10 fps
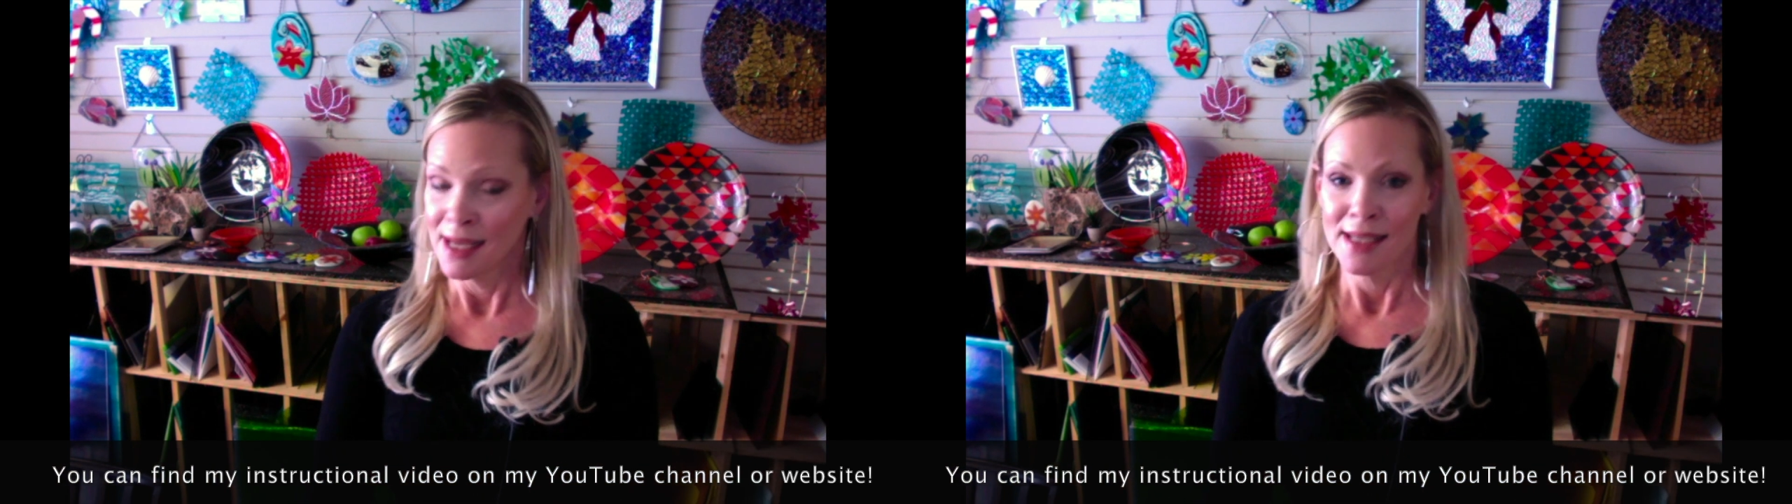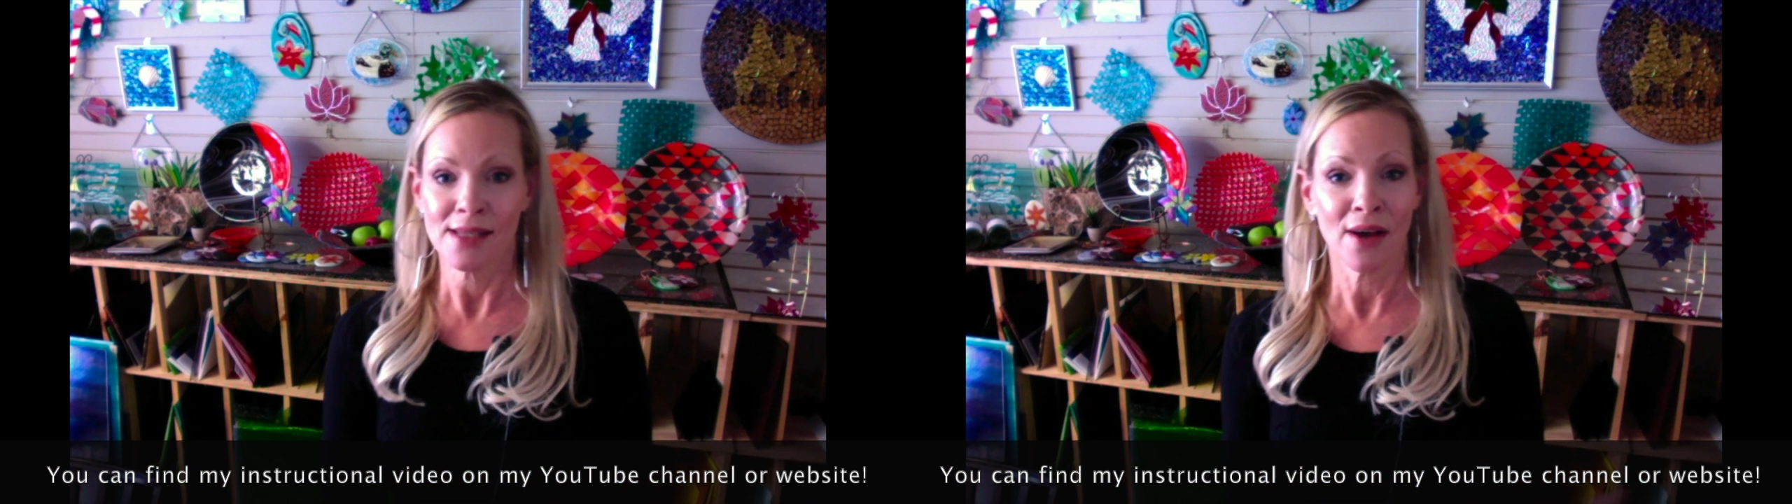
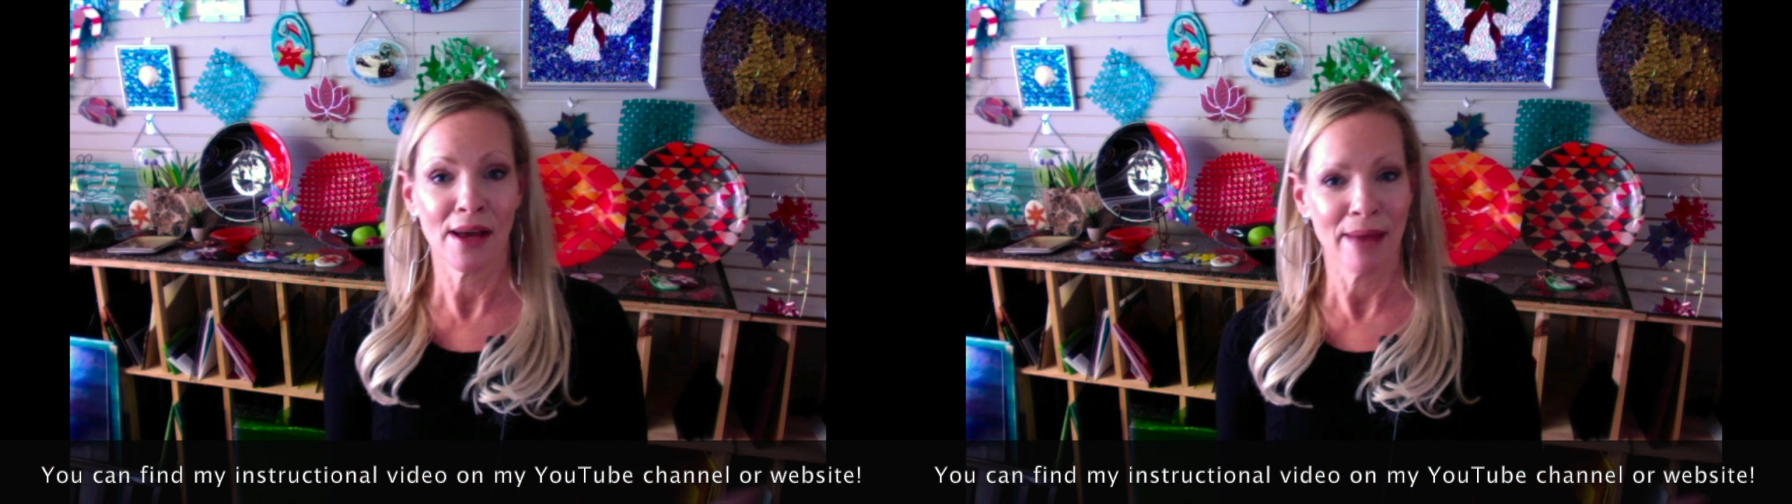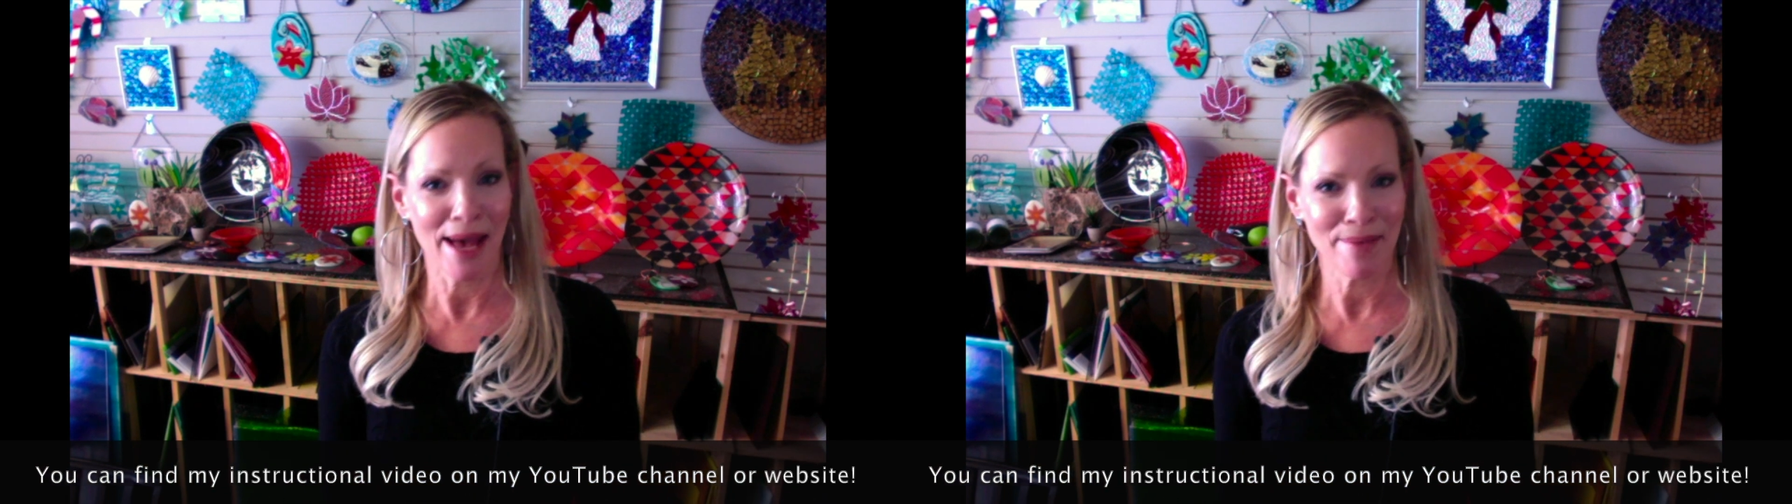So
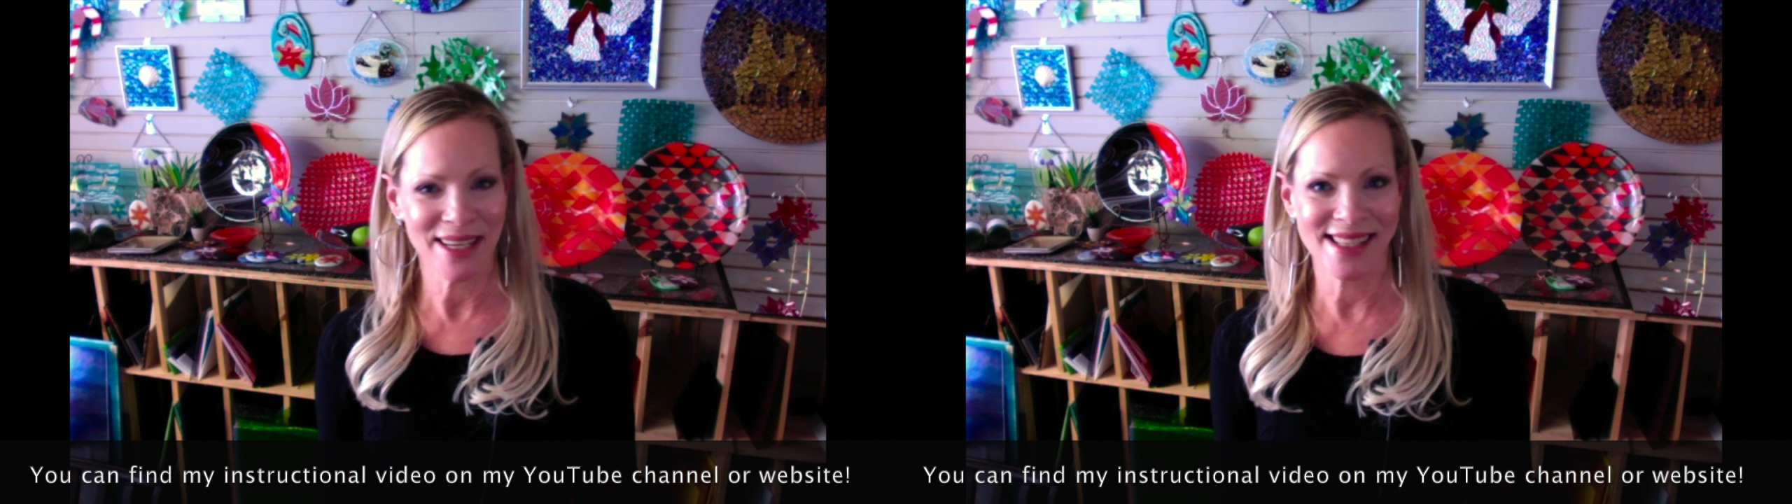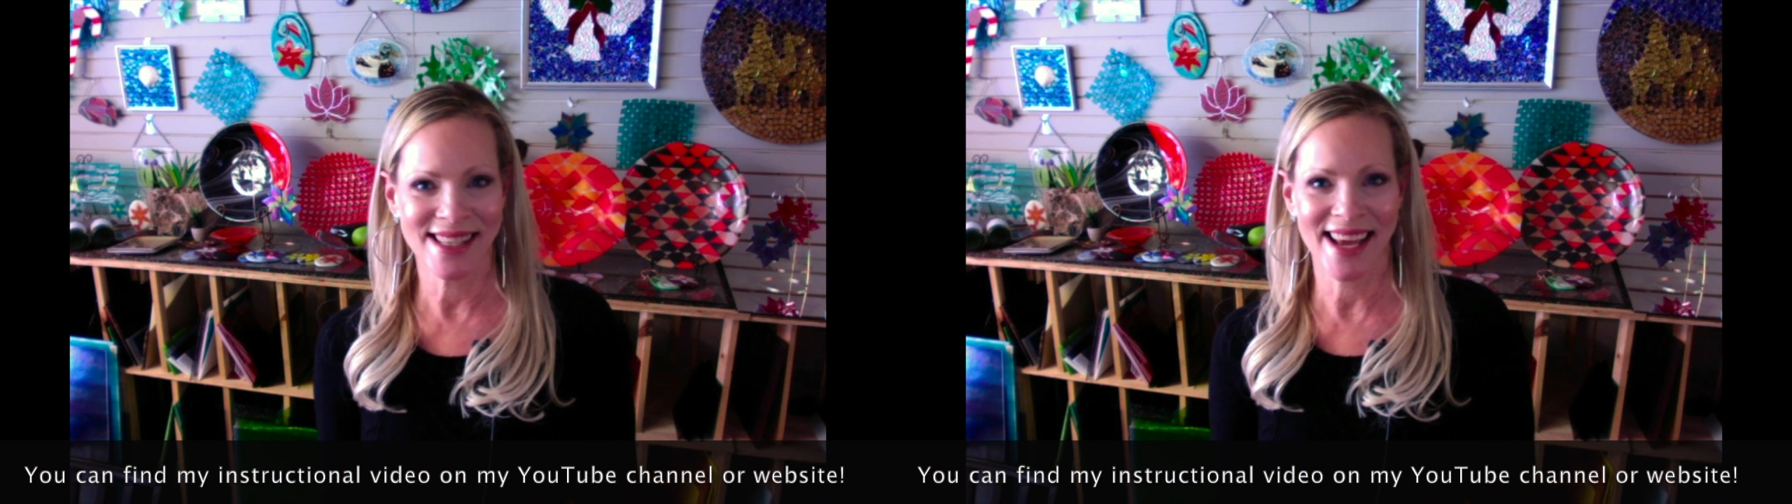I'm happy
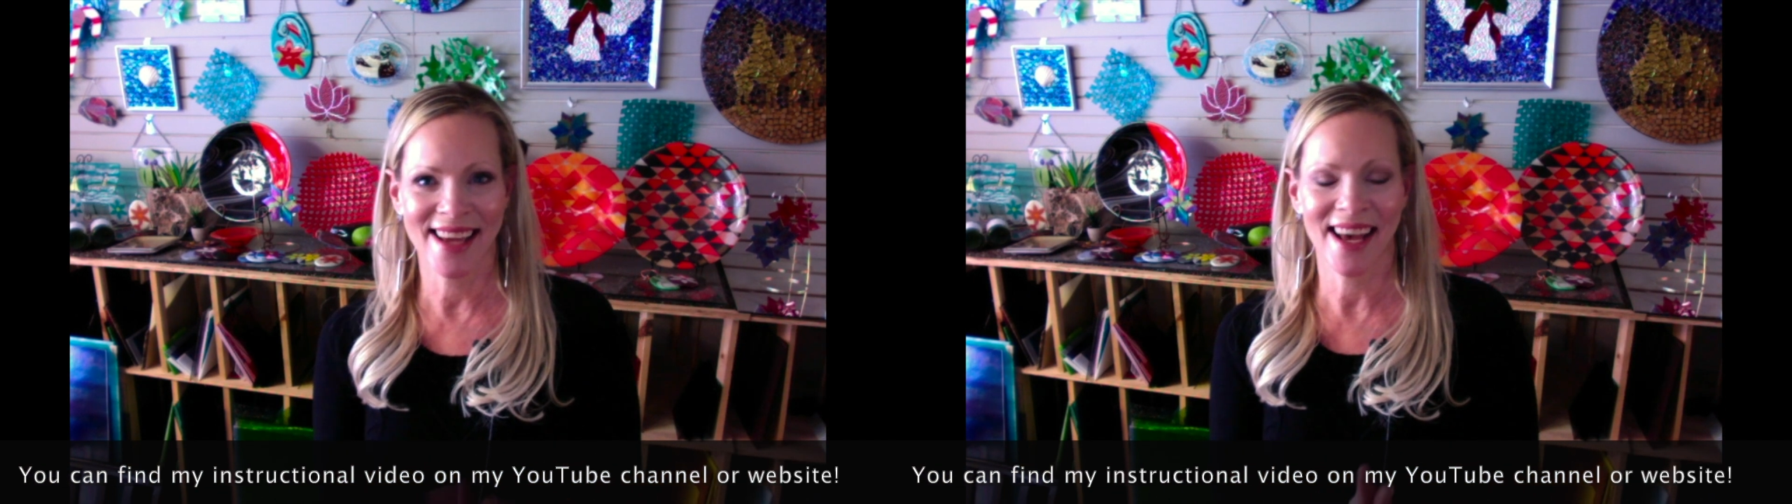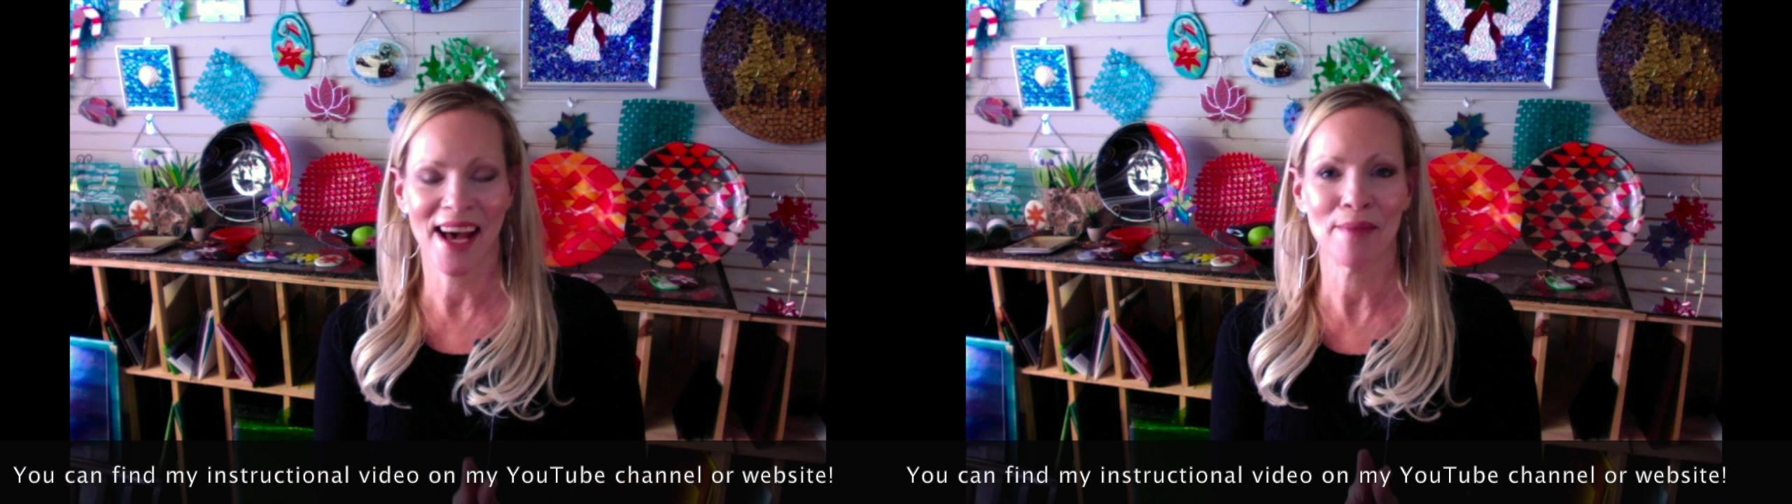to say